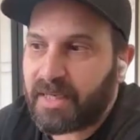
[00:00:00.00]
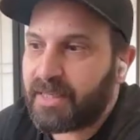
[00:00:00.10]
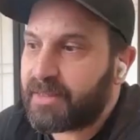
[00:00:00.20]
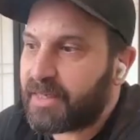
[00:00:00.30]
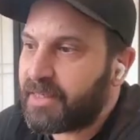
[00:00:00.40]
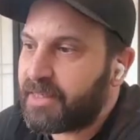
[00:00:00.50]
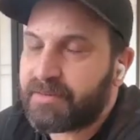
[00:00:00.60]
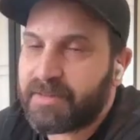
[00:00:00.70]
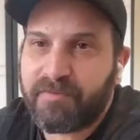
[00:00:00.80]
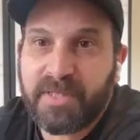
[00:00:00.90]
And
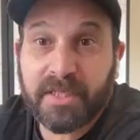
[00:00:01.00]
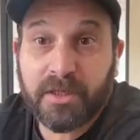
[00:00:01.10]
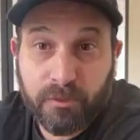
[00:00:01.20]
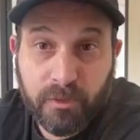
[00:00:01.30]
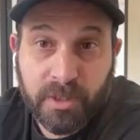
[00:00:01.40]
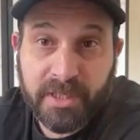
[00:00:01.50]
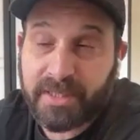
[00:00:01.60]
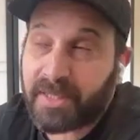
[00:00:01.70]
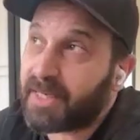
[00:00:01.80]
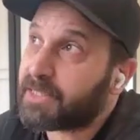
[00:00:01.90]
they have been recruiting
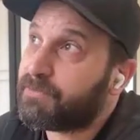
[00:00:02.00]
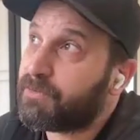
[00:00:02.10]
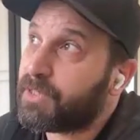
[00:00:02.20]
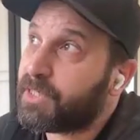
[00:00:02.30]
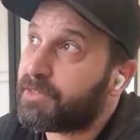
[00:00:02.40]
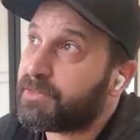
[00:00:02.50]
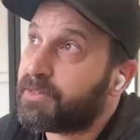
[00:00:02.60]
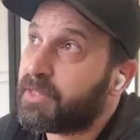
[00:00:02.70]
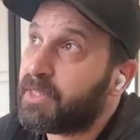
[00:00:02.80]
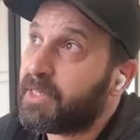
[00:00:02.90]
in the last few
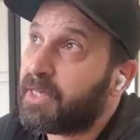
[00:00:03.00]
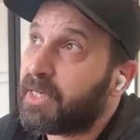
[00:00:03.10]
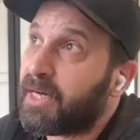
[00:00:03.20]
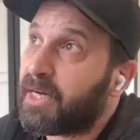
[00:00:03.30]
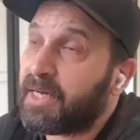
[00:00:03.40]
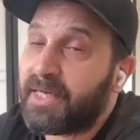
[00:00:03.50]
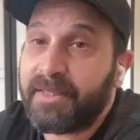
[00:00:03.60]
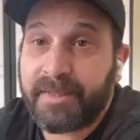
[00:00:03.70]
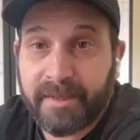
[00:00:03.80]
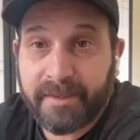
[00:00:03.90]
years
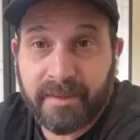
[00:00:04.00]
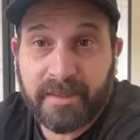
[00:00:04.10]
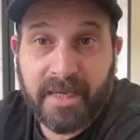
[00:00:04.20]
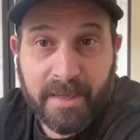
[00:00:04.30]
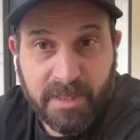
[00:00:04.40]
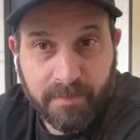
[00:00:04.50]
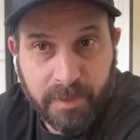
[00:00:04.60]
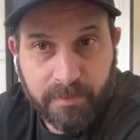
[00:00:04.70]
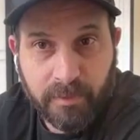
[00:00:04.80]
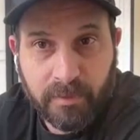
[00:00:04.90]
internal gaming
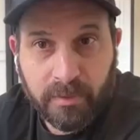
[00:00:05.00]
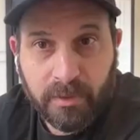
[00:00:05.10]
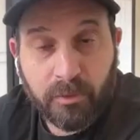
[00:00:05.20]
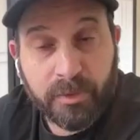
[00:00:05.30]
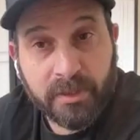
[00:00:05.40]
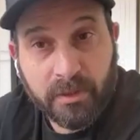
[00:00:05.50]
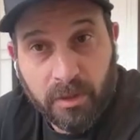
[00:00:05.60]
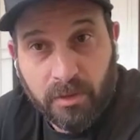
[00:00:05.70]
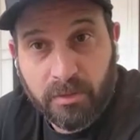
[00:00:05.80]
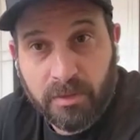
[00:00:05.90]
people who their
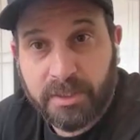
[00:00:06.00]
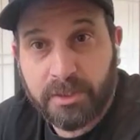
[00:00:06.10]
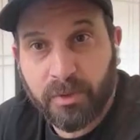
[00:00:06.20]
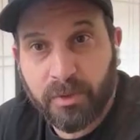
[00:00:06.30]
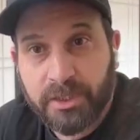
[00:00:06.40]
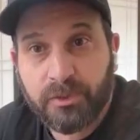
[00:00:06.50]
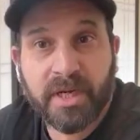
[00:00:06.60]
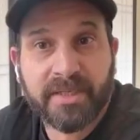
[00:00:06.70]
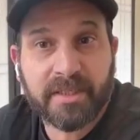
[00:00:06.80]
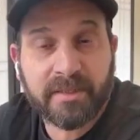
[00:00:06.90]
goal is to
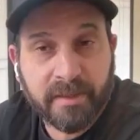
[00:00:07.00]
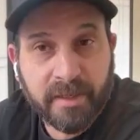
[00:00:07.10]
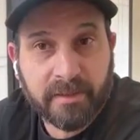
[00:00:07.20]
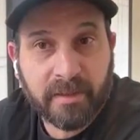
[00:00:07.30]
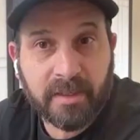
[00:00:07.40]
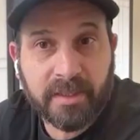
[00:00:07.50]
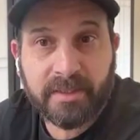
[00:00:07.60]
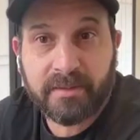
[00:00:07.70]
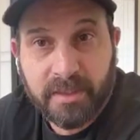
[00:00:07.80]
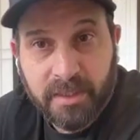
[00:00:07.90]
educate internally
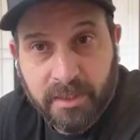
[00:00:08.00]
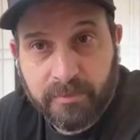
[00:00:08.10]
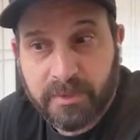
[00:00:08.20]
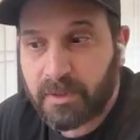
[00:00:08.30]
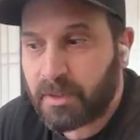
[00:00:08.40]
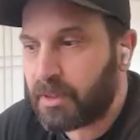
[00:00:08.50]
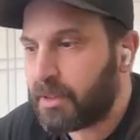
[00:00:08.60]
the teams,